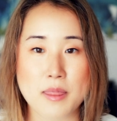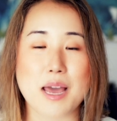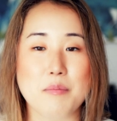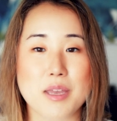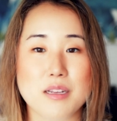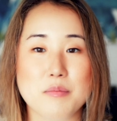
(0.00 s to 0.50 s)

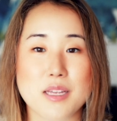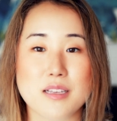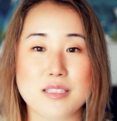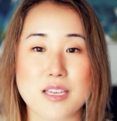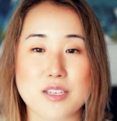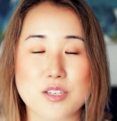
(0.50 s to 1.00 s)
I made a
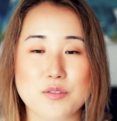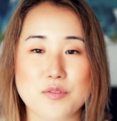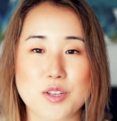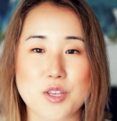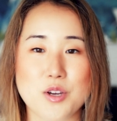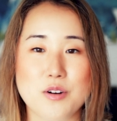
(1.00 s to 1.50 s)
meditation
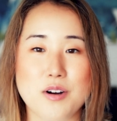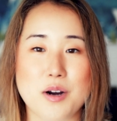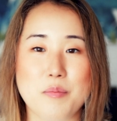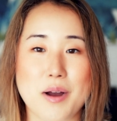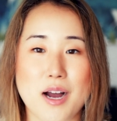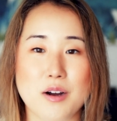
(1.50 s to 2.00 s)
video
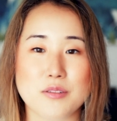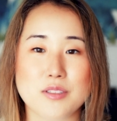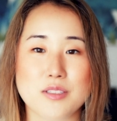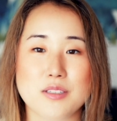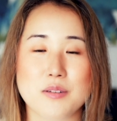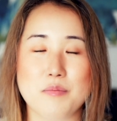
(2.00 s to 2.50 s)
about